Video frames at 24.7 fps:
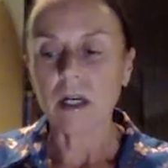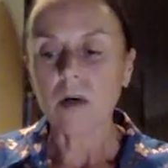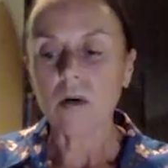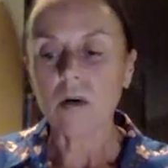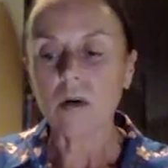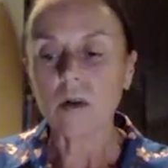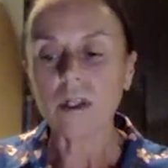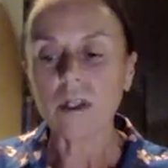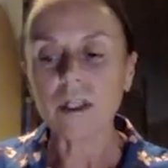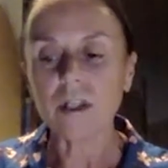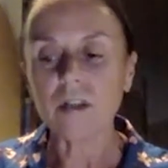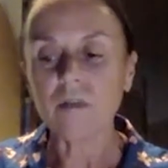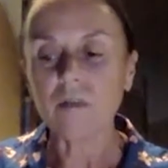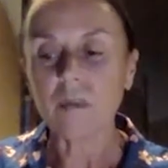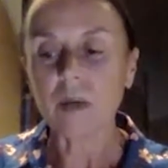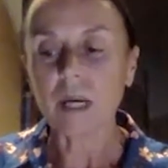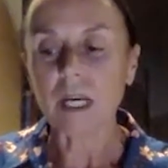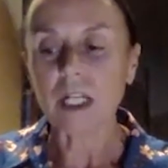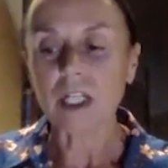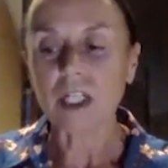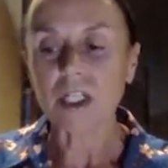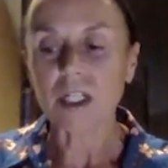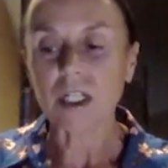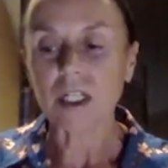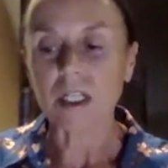Quality of
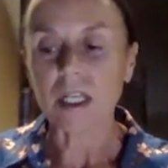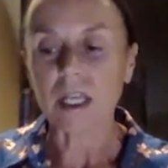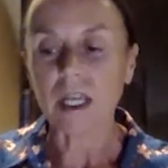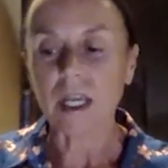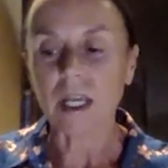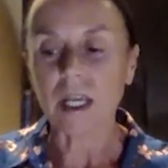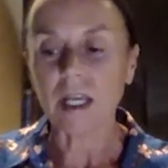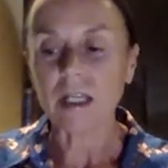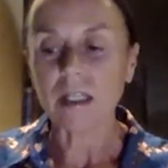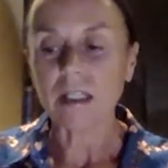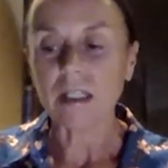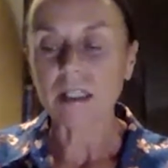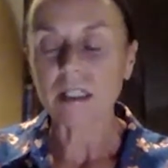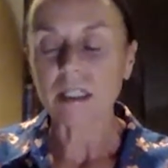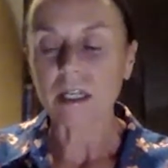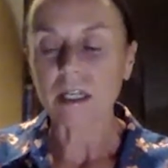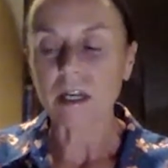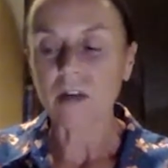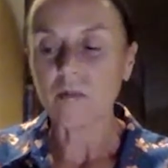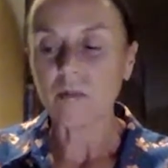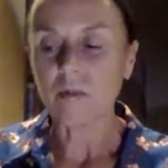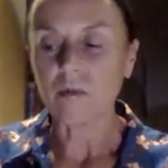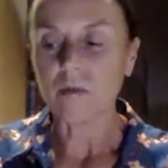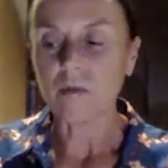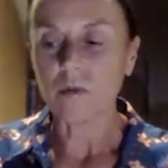patient care,
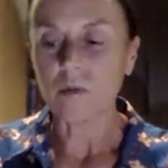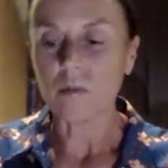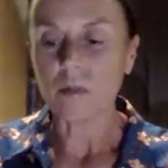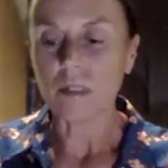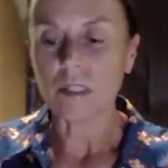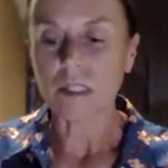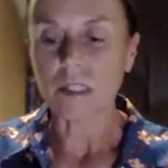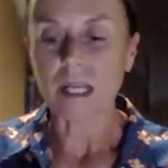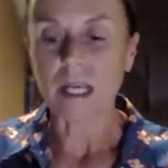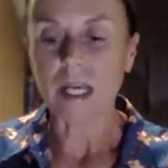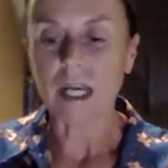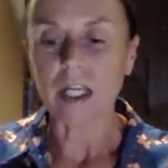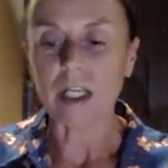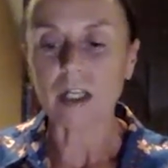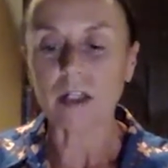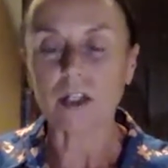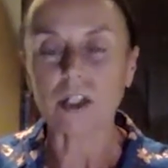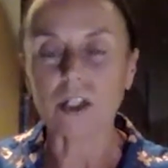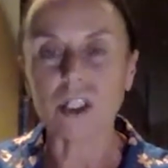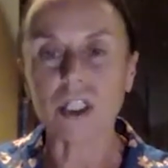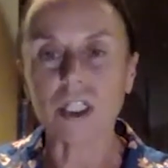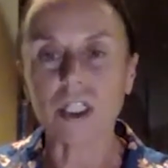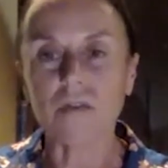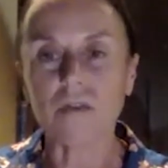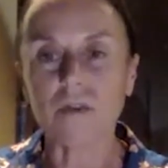staff performance, and how you'll
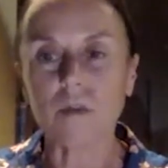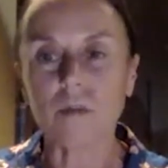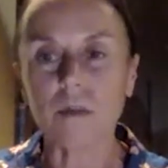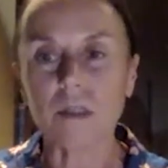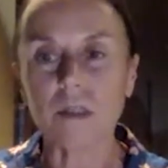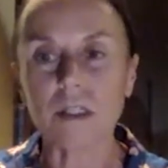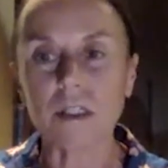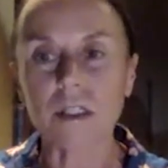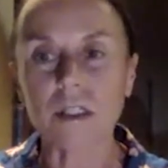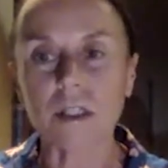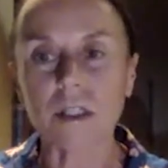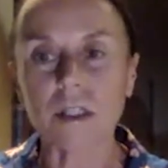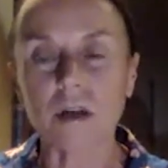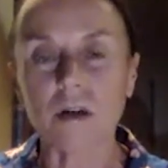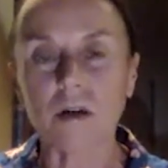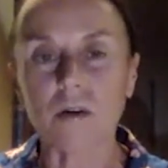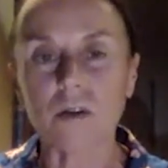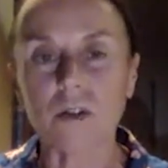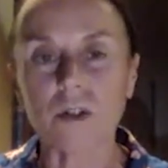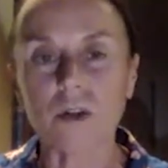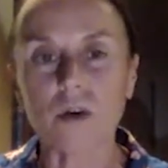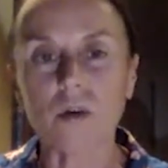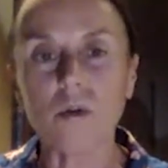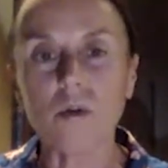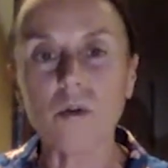achieve your business
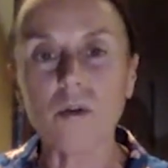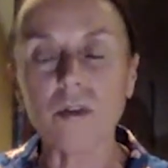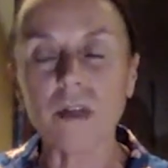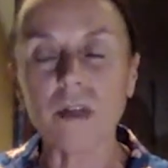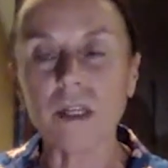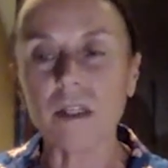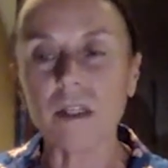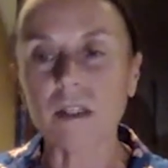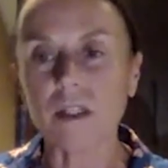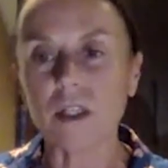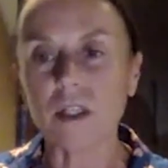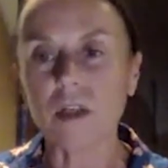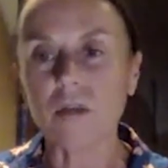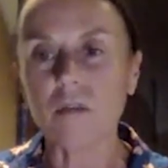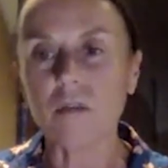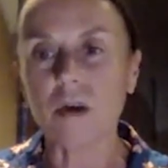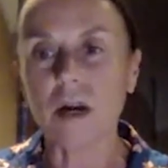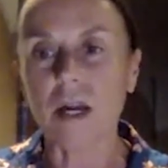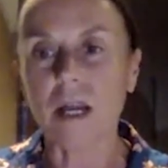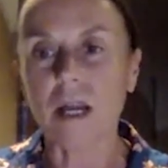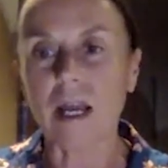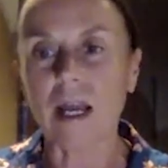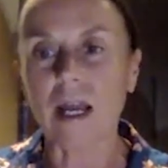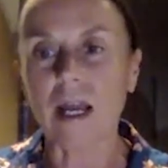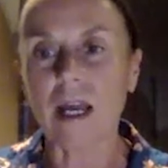goals are all things that you
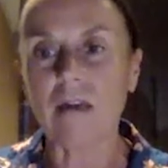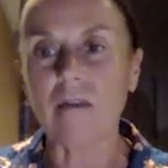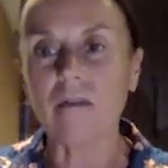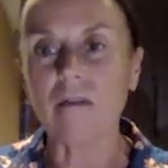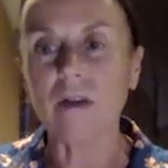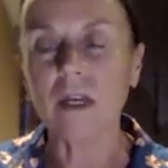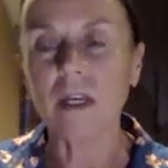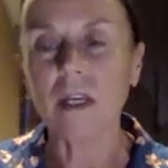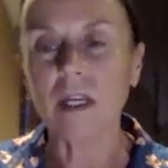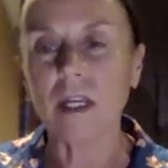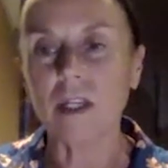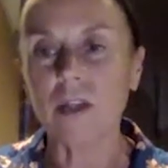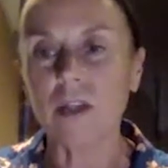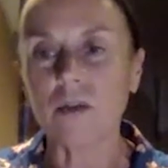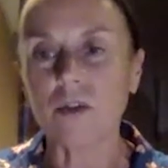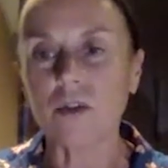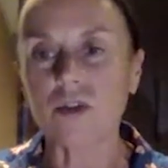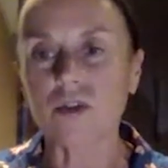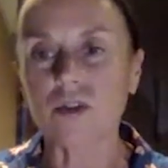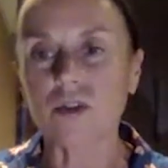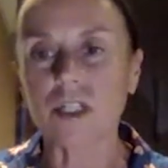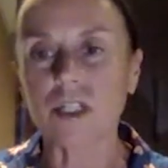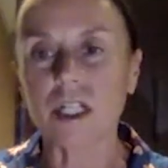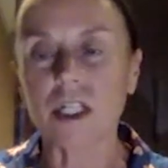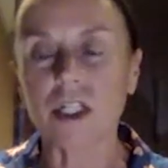might have in your
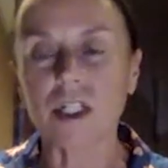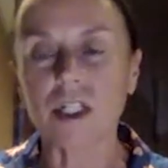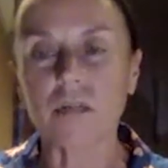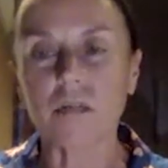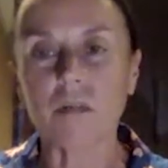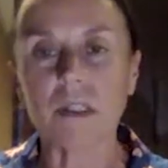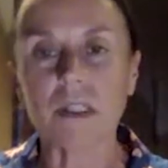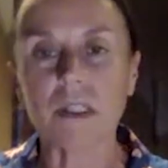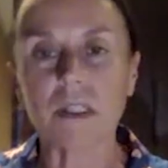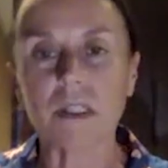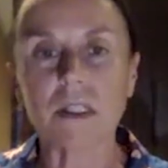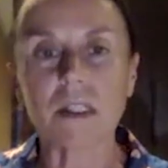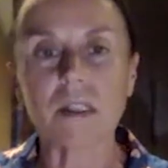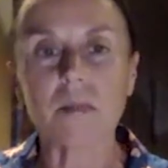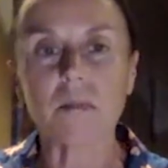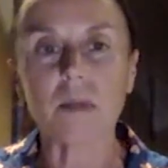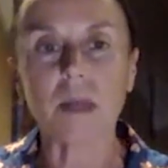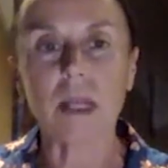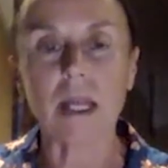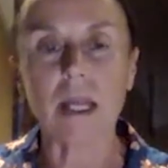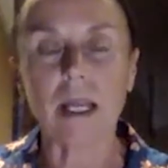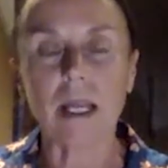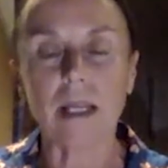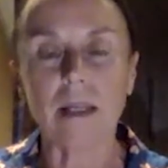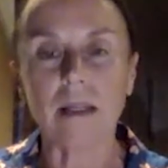strategic business
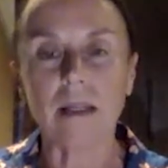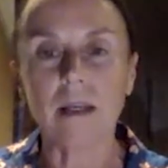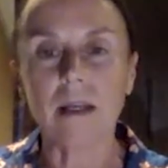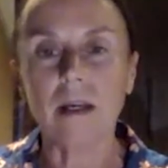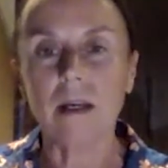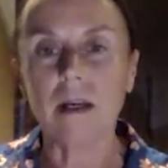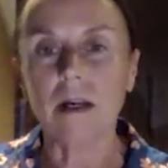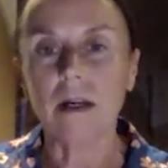plan.